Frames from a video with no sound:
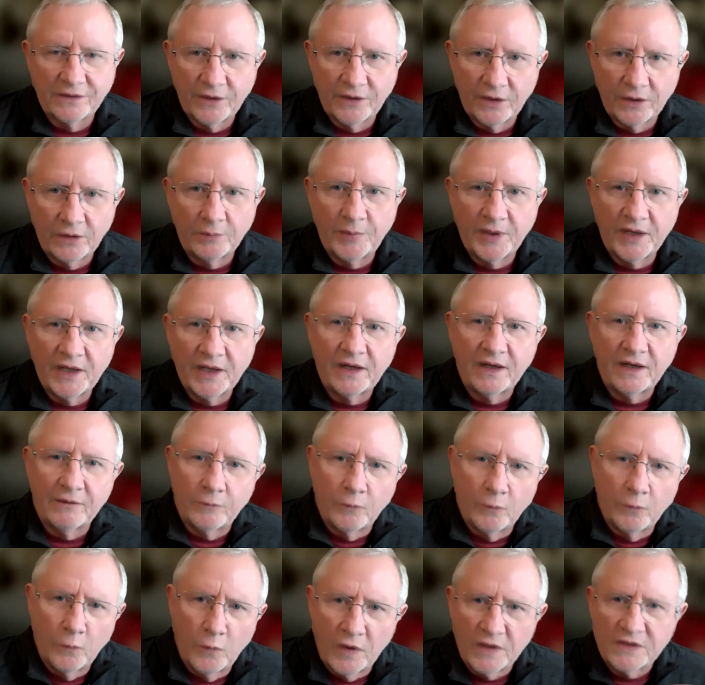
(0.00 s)
a little
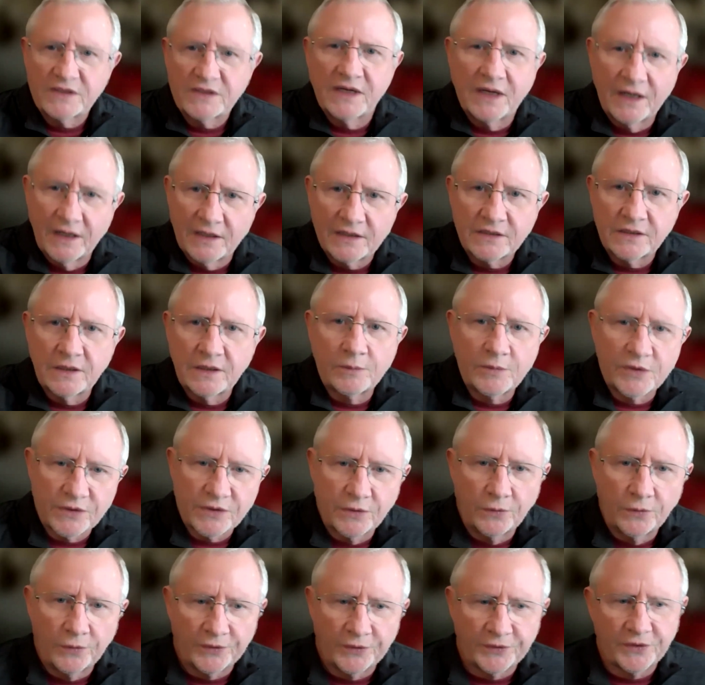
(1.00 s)
bit once you get
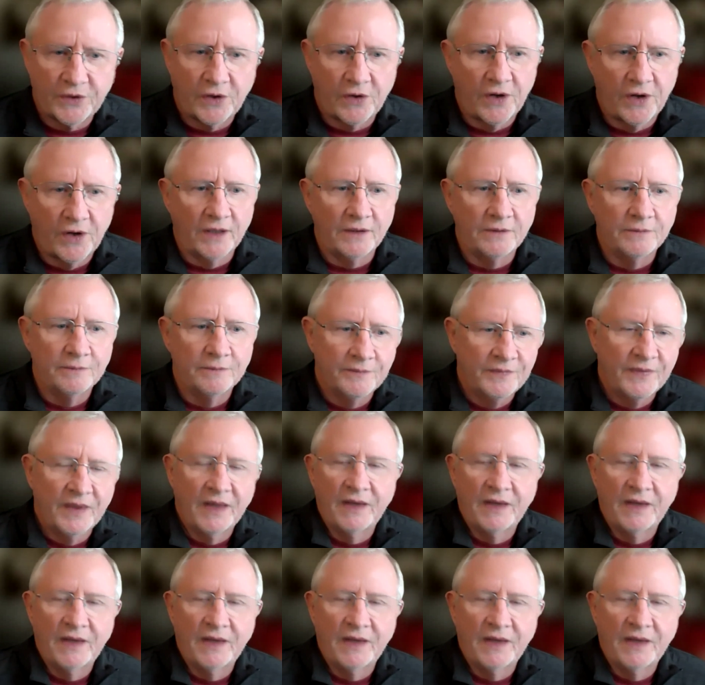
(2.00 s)
summer school started.